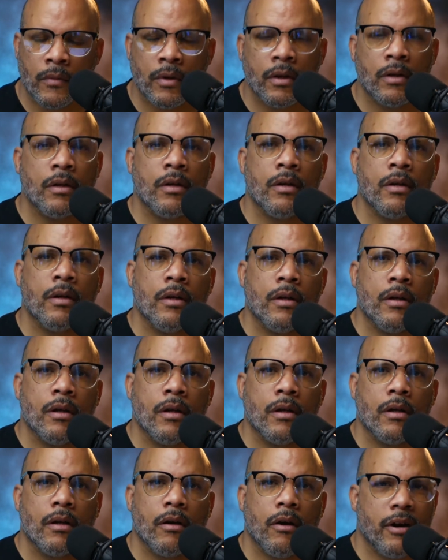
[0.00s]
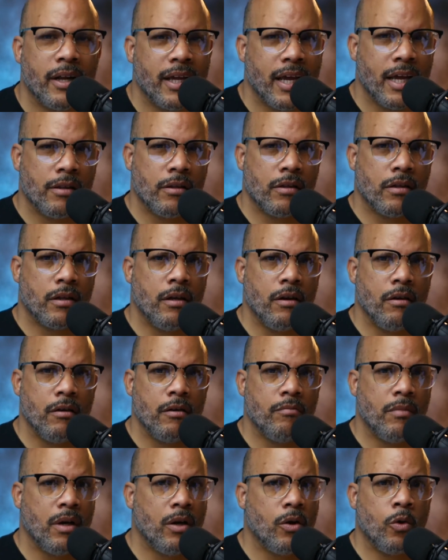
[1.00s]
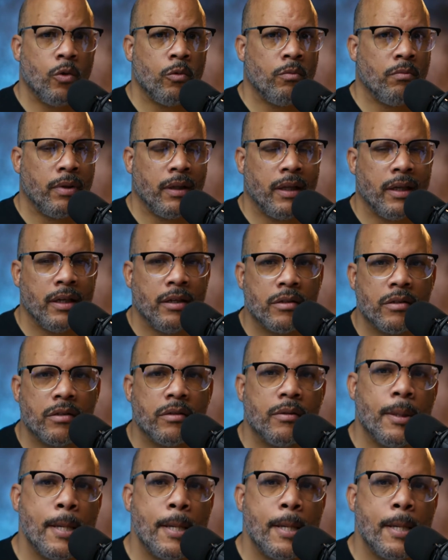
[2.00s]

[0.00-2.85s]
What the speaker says: I already had secured my own place.